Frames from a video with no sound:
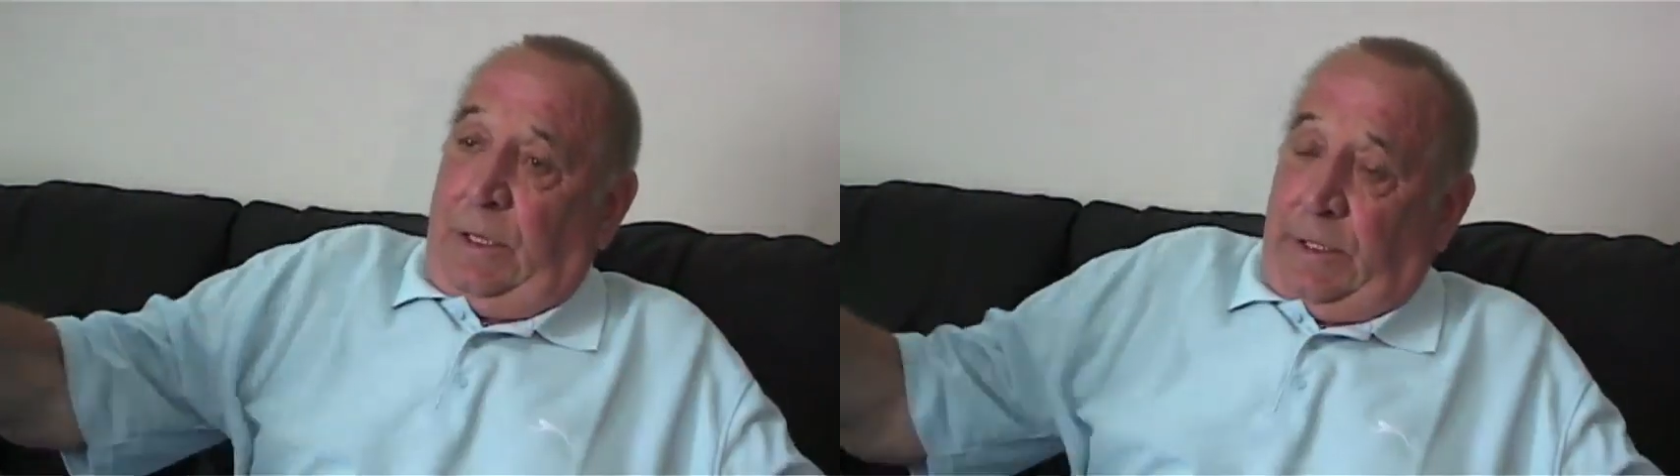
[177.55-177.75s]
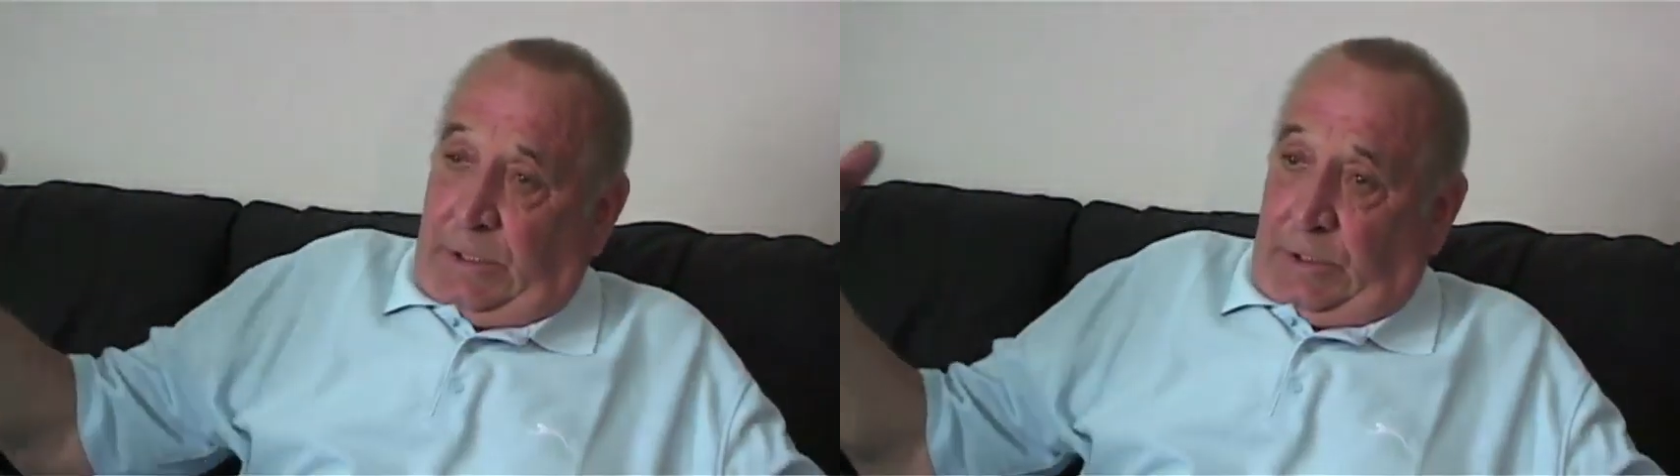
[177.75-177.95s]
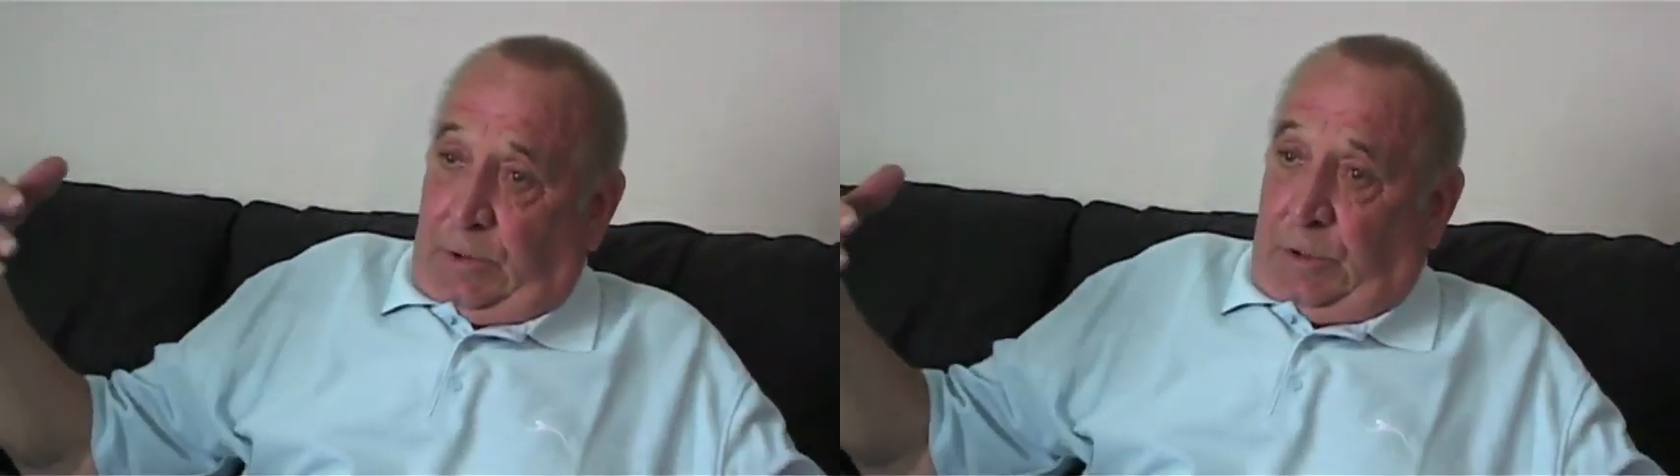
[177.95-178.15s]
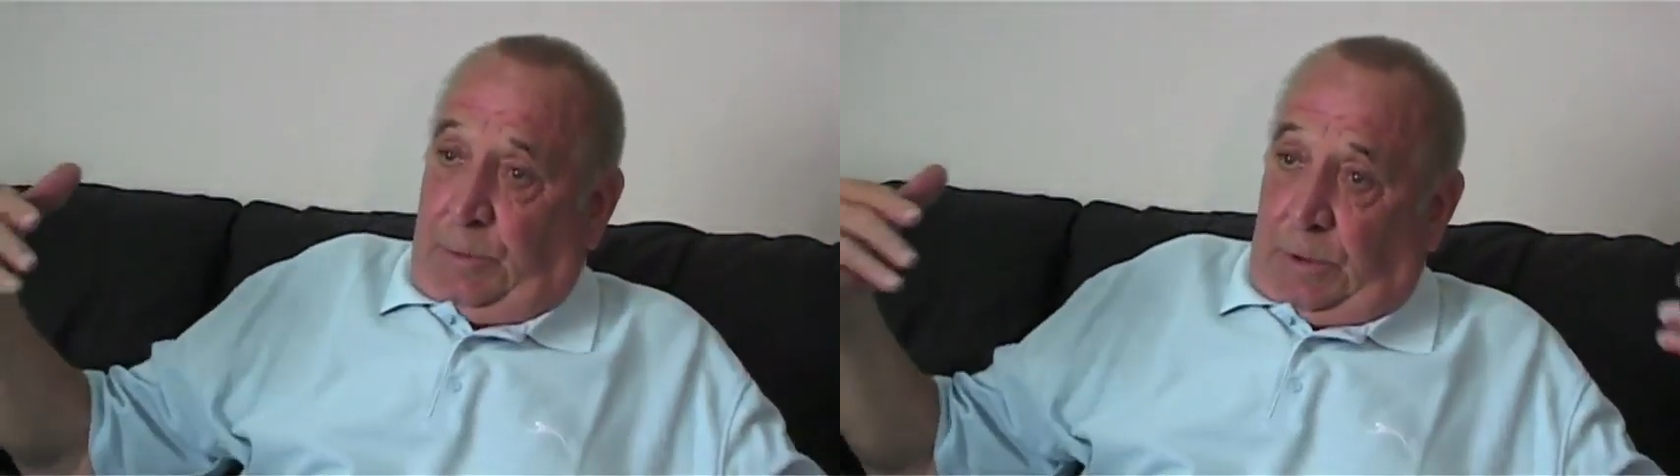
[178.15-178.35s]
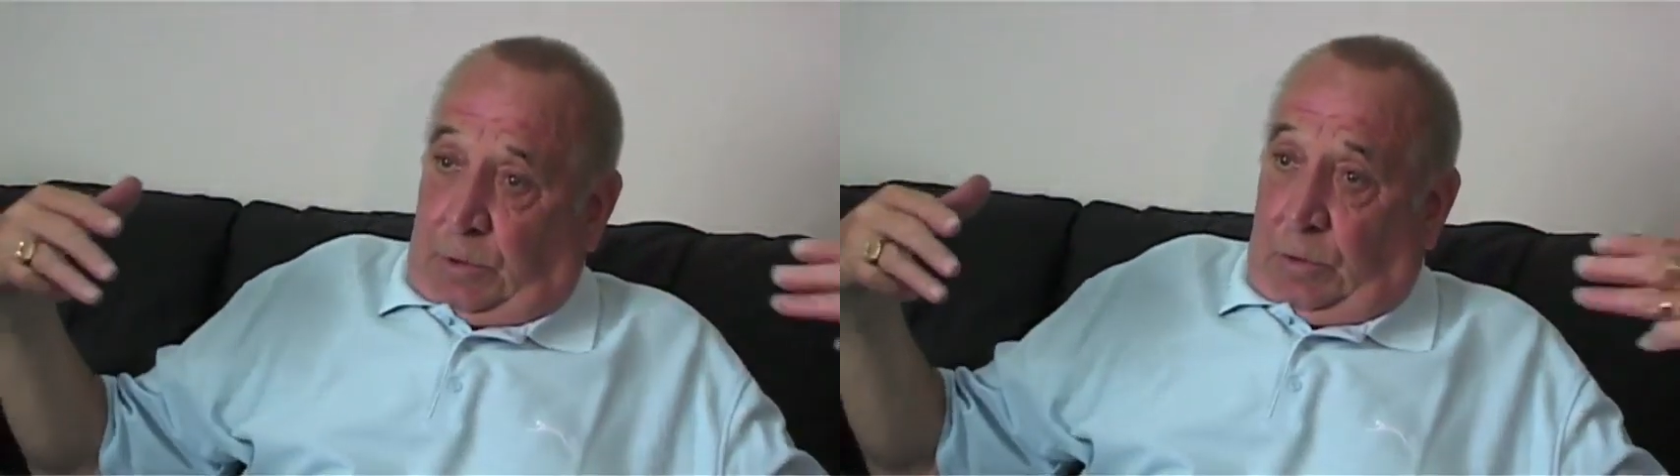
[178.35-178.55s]
That used to be
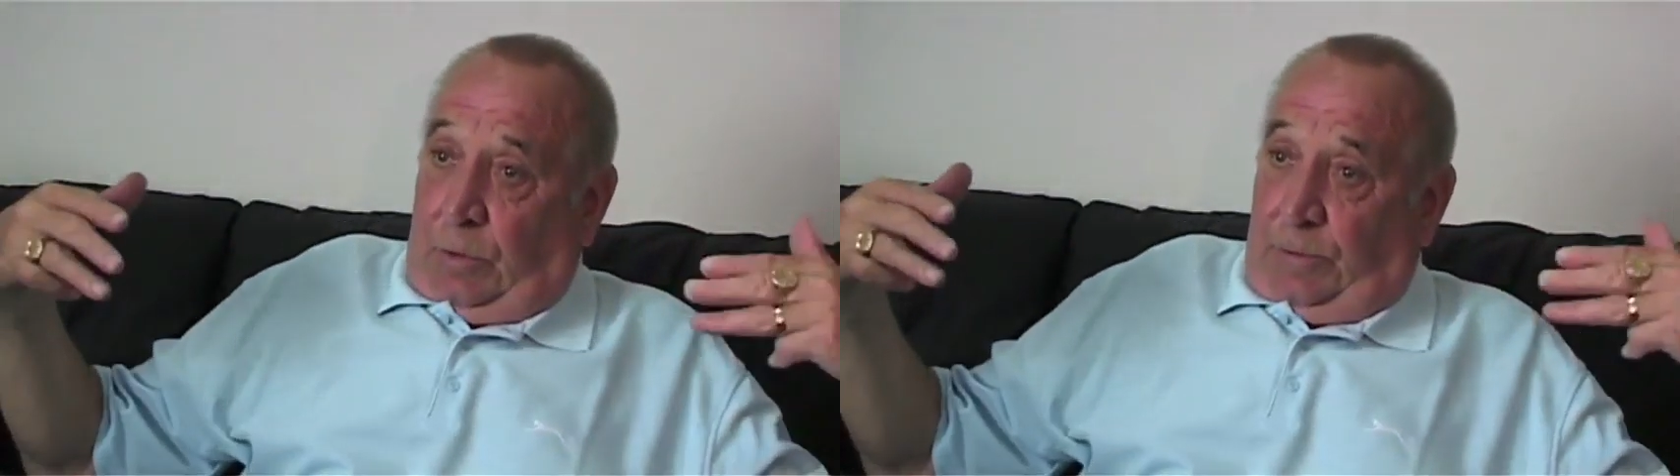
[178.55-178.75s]
the coal